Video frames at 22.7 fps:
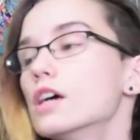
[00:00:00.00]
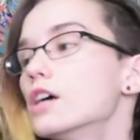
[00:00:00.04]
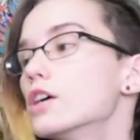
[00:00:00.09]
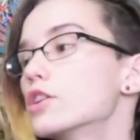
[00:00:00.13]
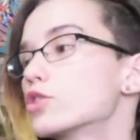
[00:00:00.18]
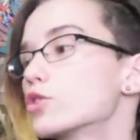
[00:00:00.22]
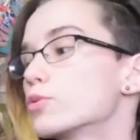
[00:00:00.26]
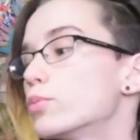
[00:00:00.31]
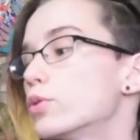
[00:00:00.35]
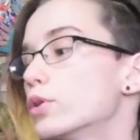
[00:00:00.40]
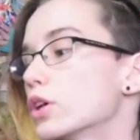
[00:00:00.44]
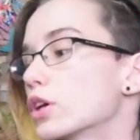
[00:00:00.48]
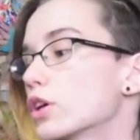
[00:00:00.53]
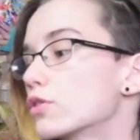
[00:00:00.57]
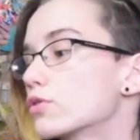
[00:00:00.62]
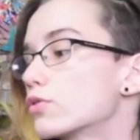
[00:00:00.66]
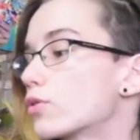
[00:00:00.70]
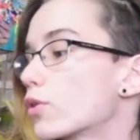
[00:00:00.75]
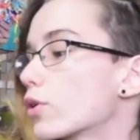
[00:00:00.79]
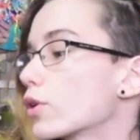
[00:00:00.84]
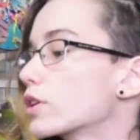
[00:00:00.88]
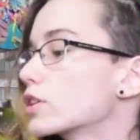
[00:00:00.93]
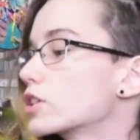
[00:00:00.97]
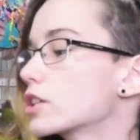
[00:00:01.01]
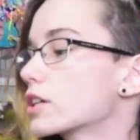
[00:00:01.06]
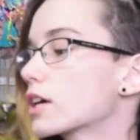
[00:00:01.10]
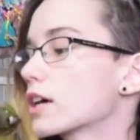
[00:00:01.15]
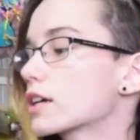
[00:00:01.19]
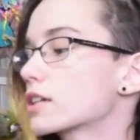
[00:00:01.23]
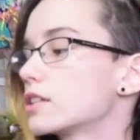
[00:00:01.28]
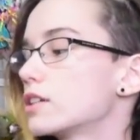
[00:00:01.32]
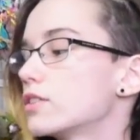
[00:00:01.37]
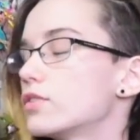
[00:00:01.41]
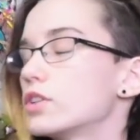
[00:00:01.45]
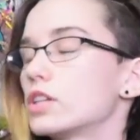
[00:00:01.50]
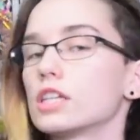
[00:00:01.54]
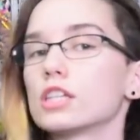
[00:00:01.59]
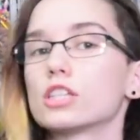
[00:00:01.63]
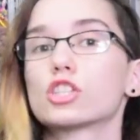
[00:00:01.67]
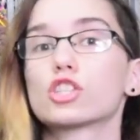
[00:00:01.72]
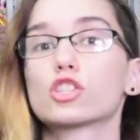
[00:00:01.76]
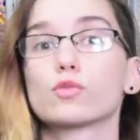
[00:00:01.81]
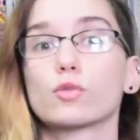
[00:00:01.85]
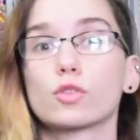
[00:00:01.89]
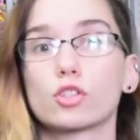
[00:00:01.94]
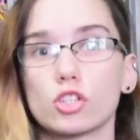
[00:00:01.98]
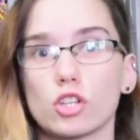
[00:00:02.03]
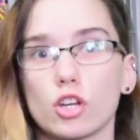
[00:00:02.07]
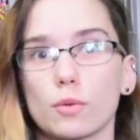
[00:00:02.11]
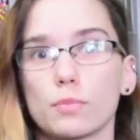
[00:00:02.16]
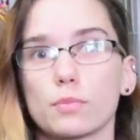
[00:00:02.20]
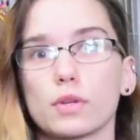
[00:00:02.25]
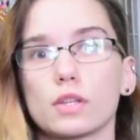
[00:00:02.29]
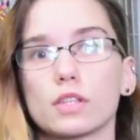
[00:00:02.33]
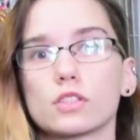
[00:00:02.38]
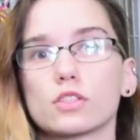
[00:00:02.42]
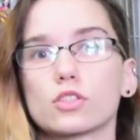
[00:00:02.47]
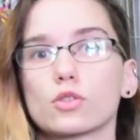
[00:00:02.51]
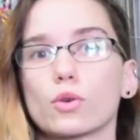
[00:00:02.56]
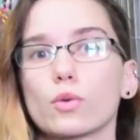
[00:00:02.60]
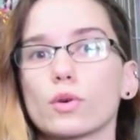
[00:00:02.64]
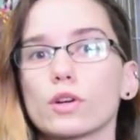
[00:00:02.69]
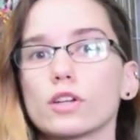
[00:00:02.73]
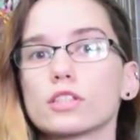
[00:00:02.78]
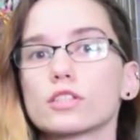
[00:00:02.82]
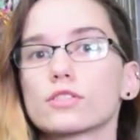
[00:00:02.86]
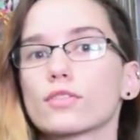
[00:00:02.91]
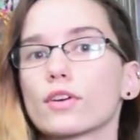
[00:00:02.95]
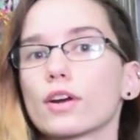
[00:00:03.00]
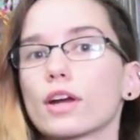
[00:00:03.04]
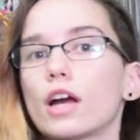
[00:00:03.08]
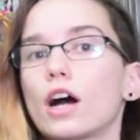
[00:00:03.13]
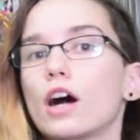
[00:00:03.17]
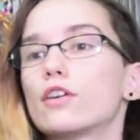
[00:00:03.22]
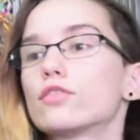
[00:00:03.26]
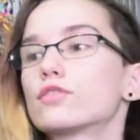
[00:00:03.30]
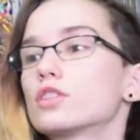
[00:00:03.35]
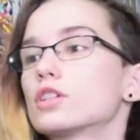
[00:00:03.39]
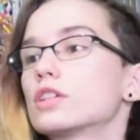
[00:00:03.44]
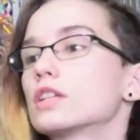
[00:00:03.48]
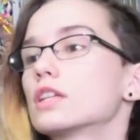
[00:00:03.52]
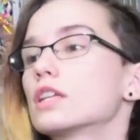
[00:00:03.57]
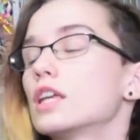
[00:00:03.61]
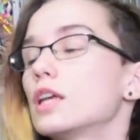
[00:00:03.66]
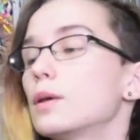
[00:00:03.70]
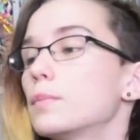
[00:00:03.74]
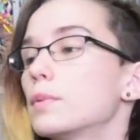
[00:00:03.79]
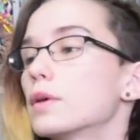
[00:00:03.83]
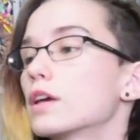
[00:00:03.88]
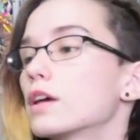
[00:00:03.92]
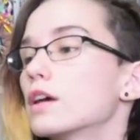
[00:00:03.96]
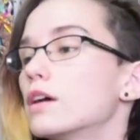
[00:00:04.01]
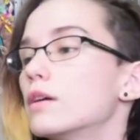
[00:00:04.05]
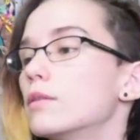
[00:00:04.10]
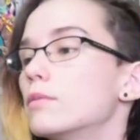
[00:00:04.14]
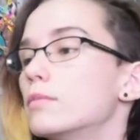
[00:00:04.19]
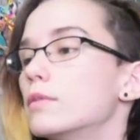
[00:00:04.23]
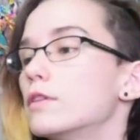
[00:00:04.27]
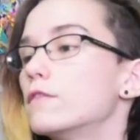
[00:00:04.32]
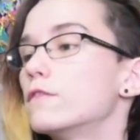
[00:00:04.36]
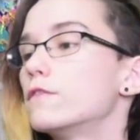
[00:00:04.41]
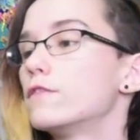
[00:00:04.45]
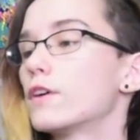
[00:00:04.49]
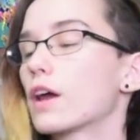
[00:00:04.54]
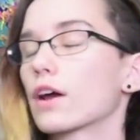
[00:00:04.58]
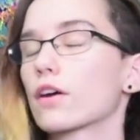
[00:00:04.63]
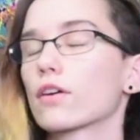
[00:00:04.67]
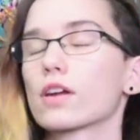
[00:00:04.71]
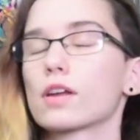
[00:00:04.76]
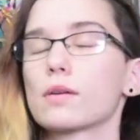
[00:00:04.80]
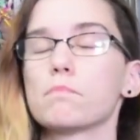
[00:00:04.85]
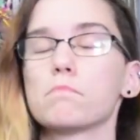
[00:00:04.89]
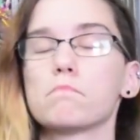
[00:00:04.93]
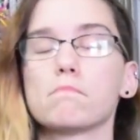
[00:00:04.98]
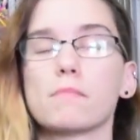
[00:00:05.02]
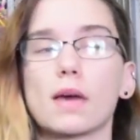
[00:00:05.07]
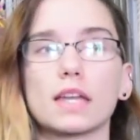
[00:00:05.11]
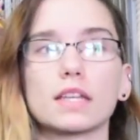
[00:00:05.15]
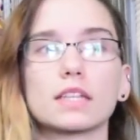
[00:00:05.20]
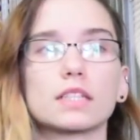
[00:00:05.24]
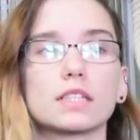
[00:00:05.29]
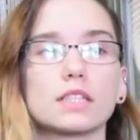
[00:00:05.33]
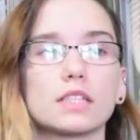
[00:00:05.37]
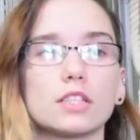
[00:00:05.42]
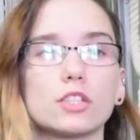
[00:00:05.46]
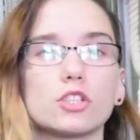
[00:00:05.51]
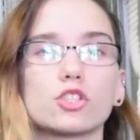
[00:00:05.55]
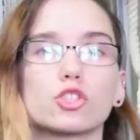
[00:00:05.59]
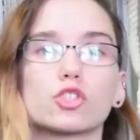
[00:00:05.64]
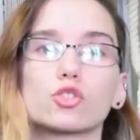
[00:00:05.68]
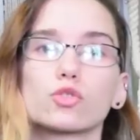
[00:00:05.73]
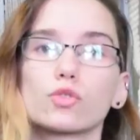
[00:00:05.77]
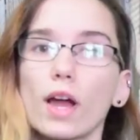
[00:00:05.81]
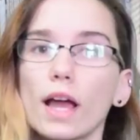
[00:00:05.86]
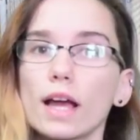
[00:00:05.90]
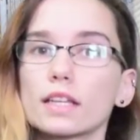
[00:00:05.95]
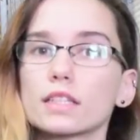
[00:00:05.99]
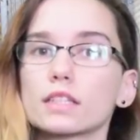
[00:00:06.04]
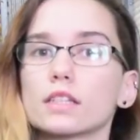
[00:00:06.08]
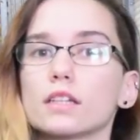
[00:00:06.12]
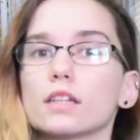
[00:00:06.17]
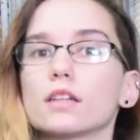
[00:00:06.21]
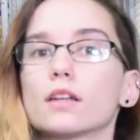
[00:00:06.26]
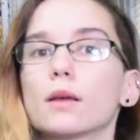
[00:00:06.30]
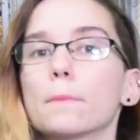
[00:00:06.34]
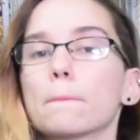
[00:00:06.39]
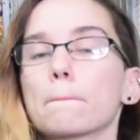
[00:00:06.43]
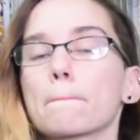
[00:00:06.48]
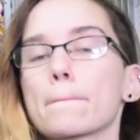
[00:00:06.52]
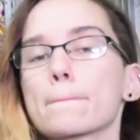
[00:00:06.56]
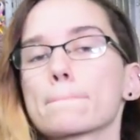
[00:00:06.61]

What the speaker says: So putting in foraging activities, switching up his toys very often, keeping him very mentally distracted